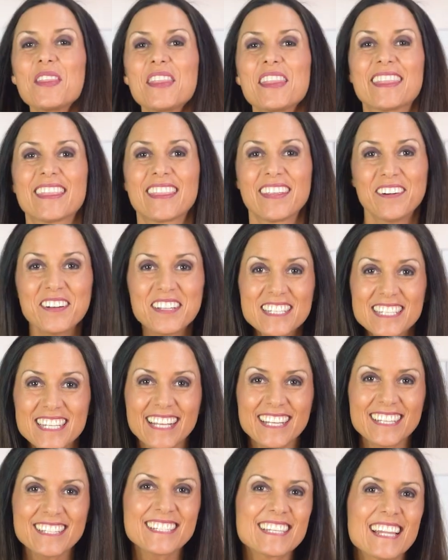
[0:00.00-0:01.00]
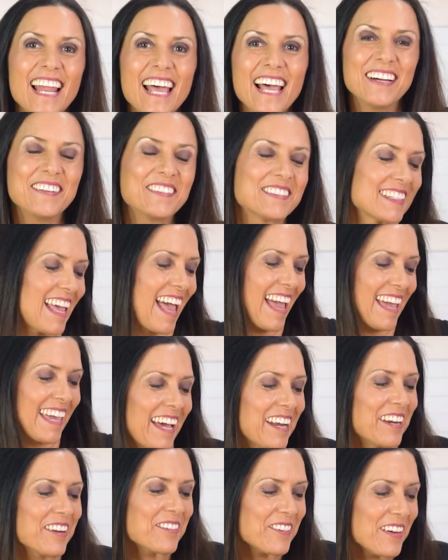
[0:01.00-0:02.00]
30 seconds left. I
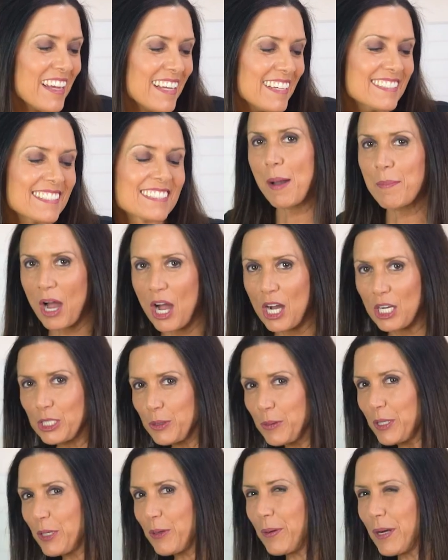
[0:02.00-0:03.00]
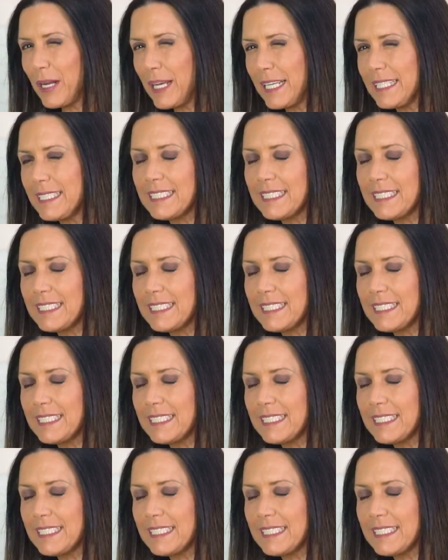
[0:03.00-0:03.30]
cannot wait. I'm hungry already.